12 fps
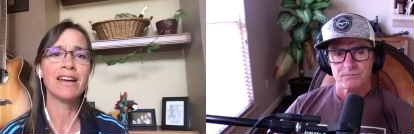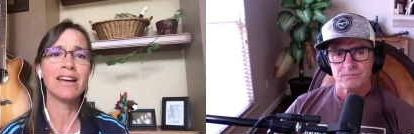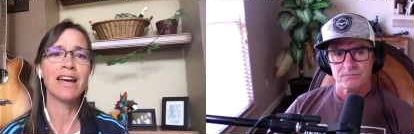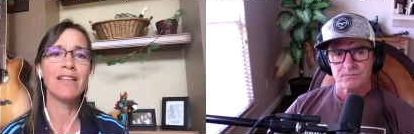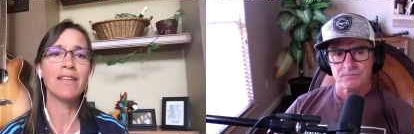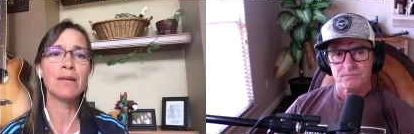
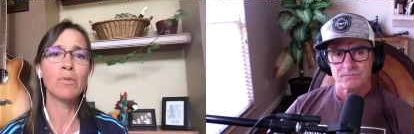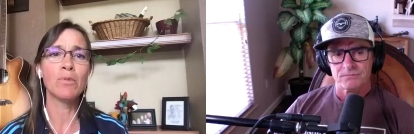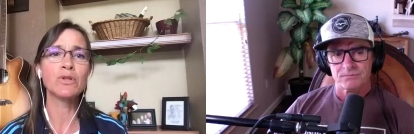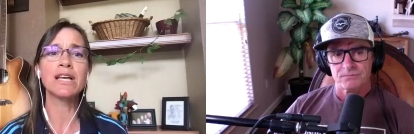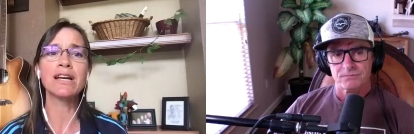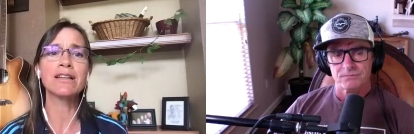Speaker 1: and then
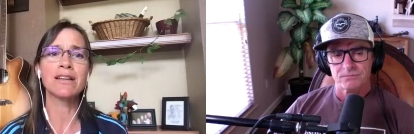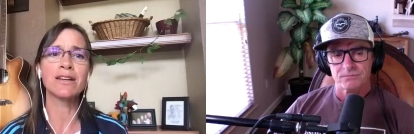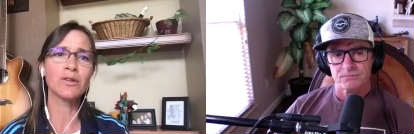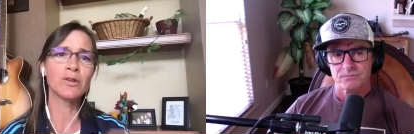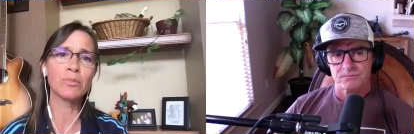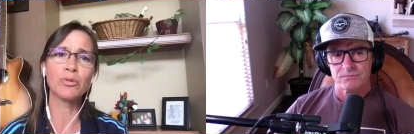most likely
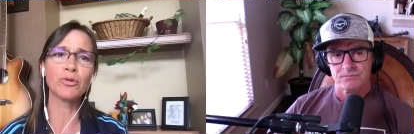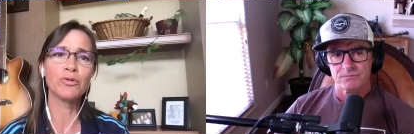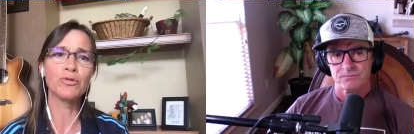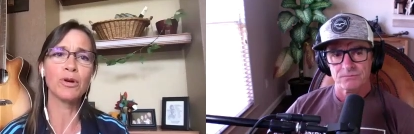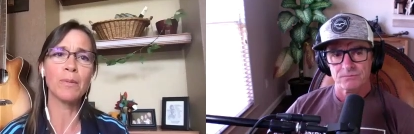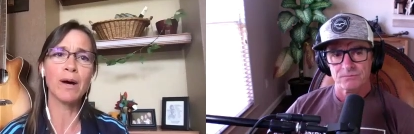it'll
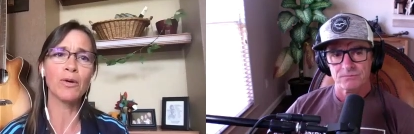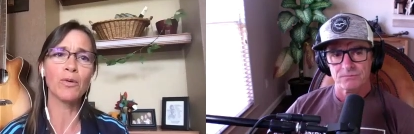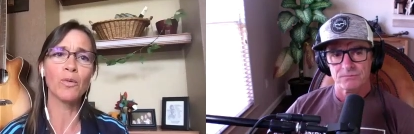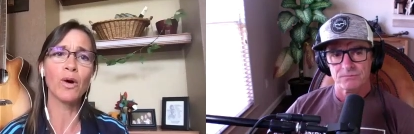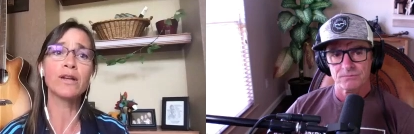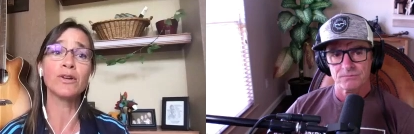improve no matter
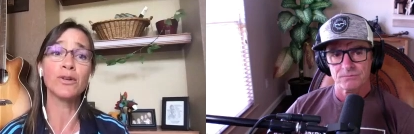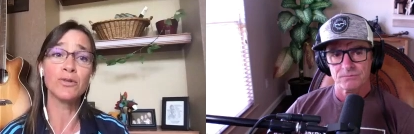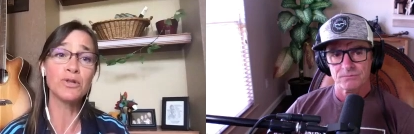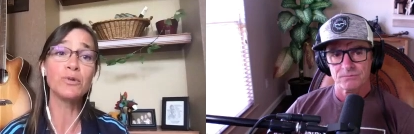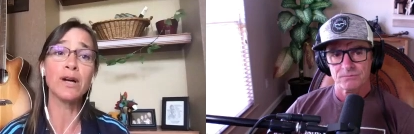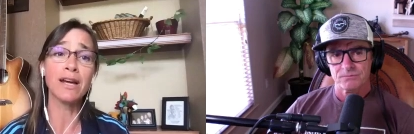what you're
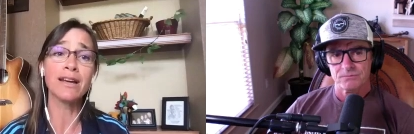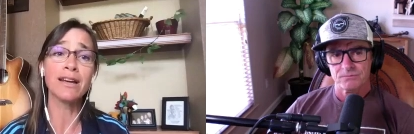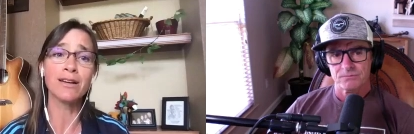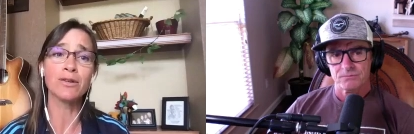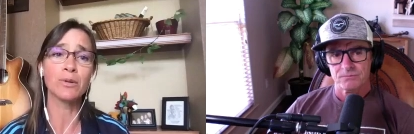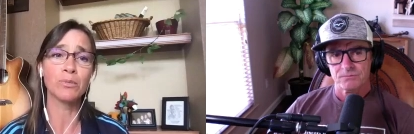doing
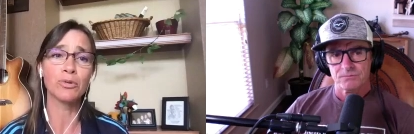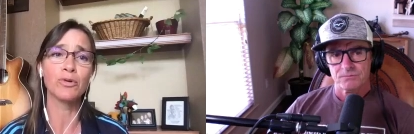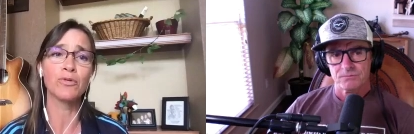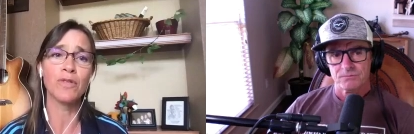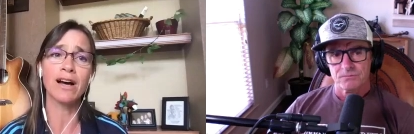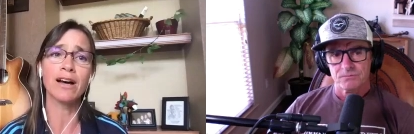it'll
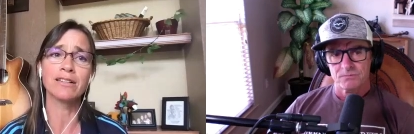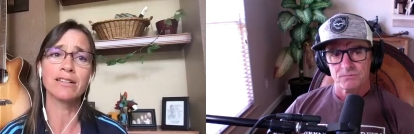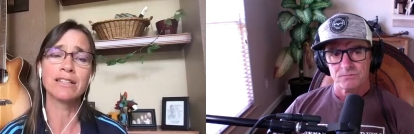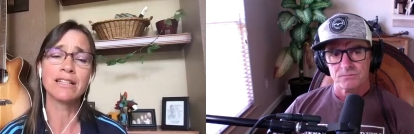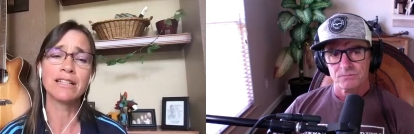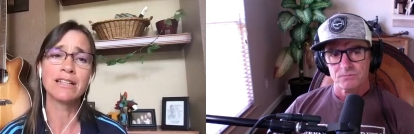improve that
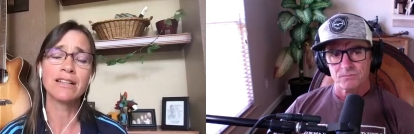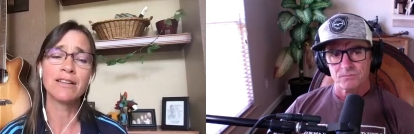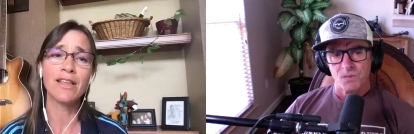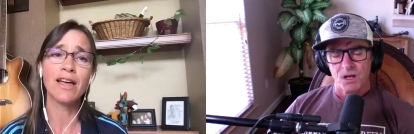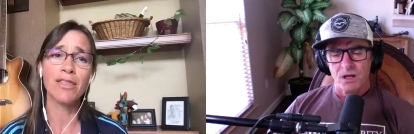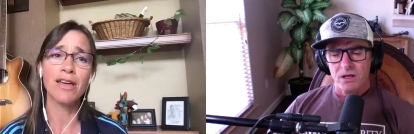
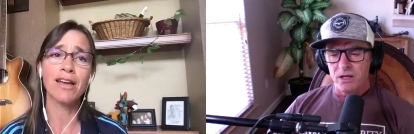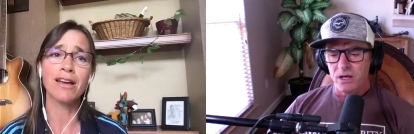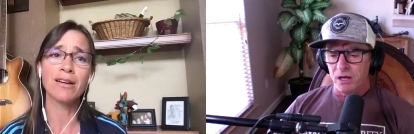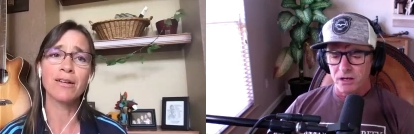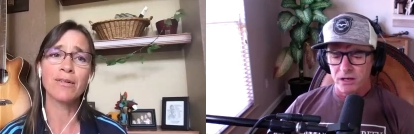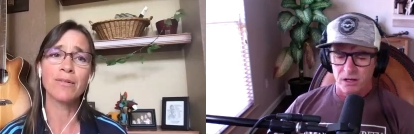that thing
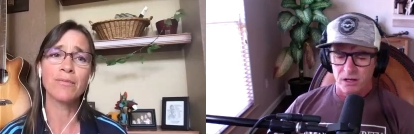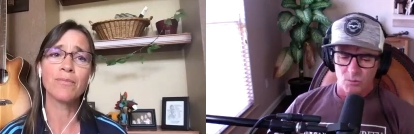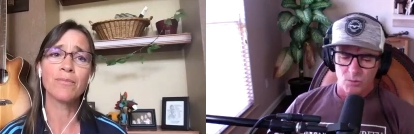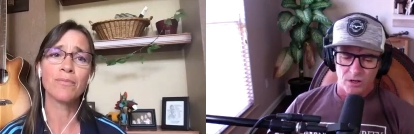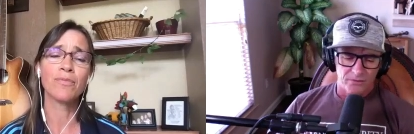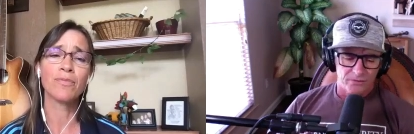yeah and, and
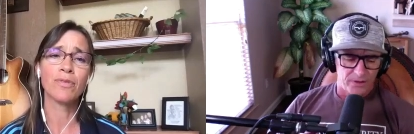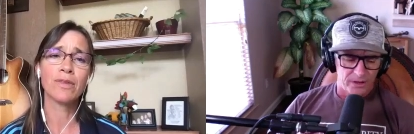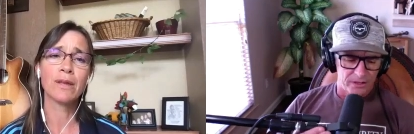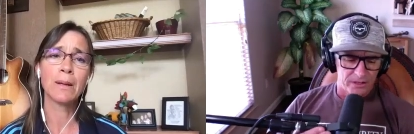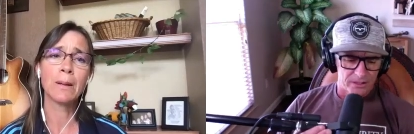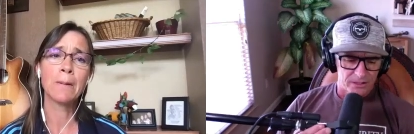
Speaker 2: what i
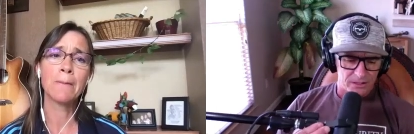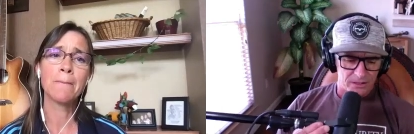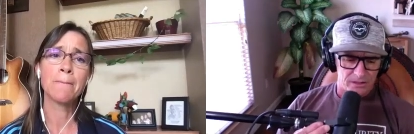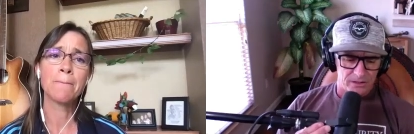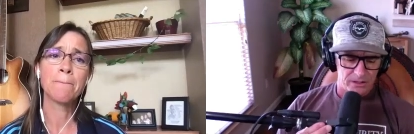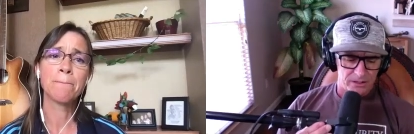found is
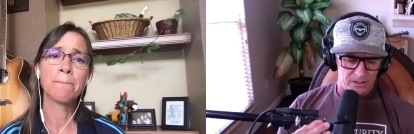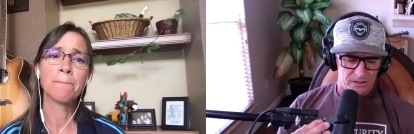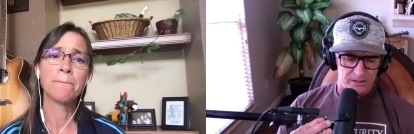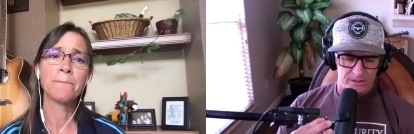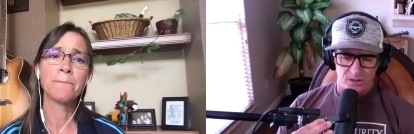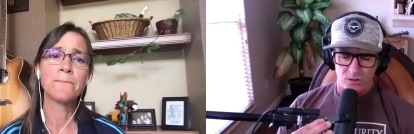there's a,
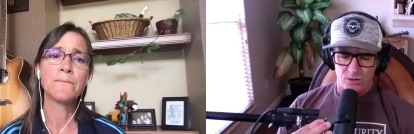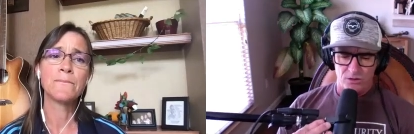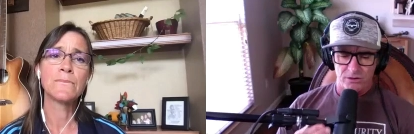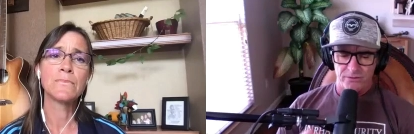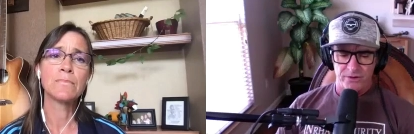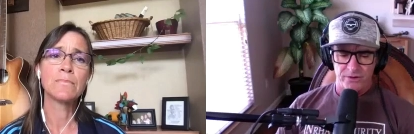there's a knock
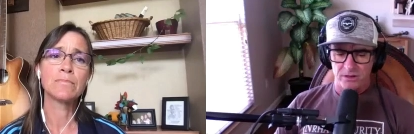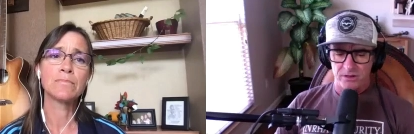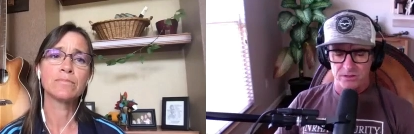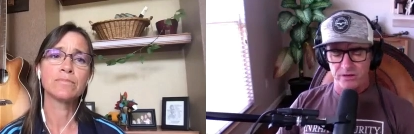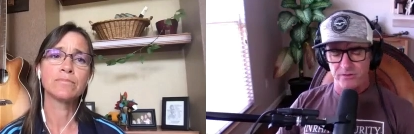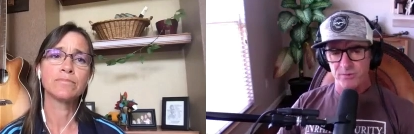on effect
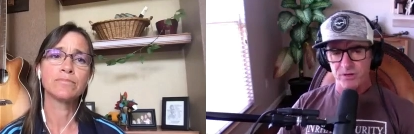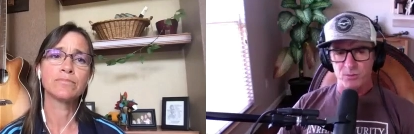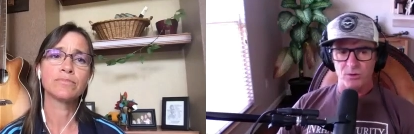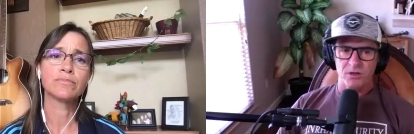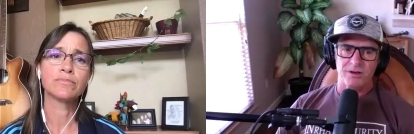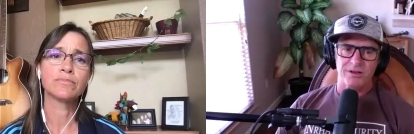because I have
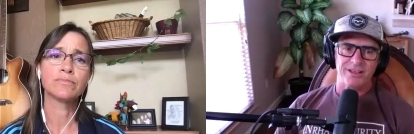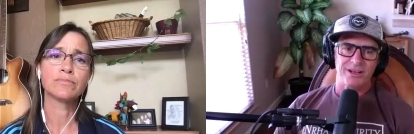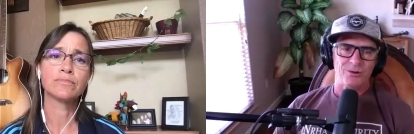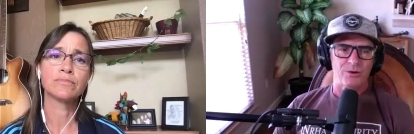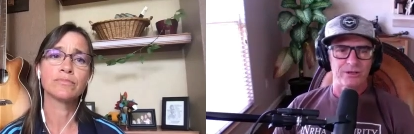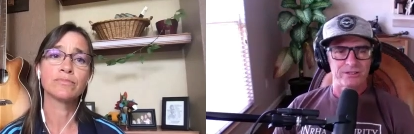people go, you
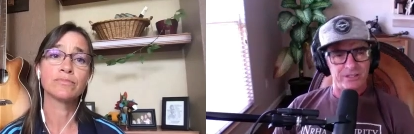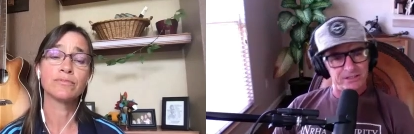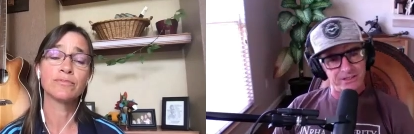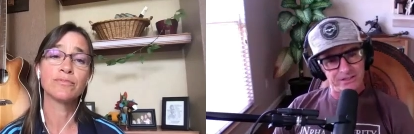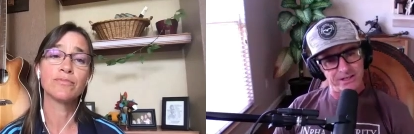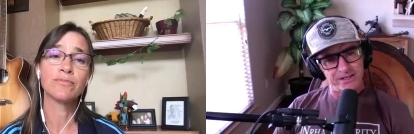know what?
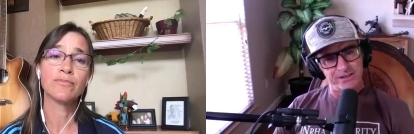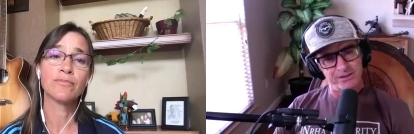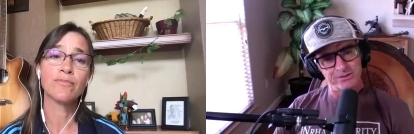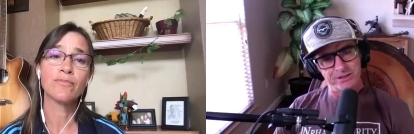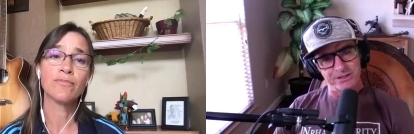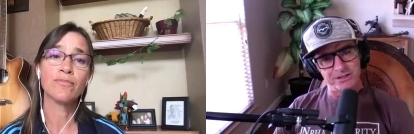Since I started
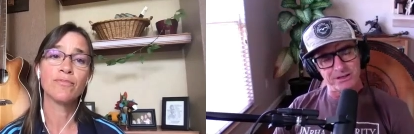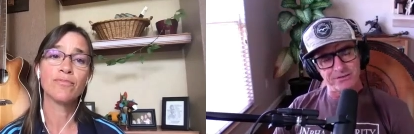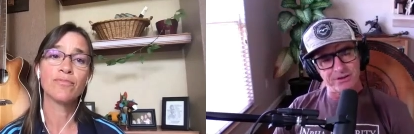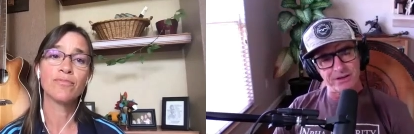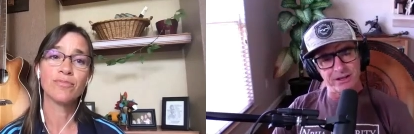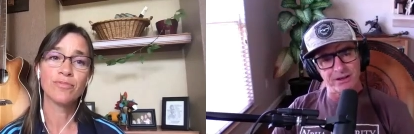doing this stuff,
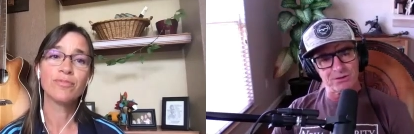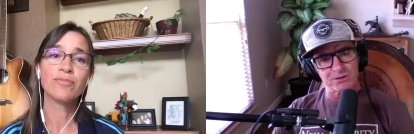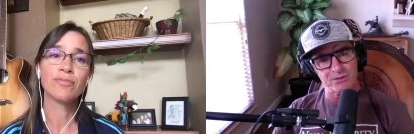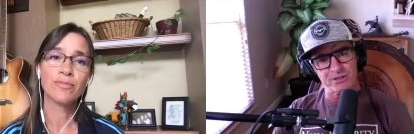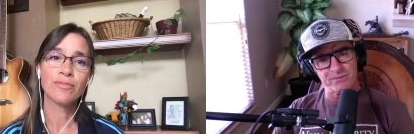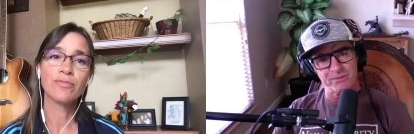I get along
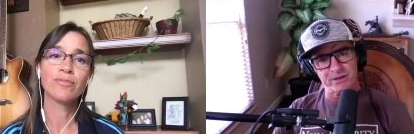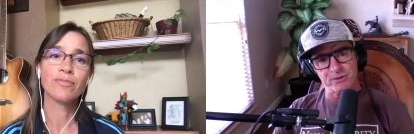so much better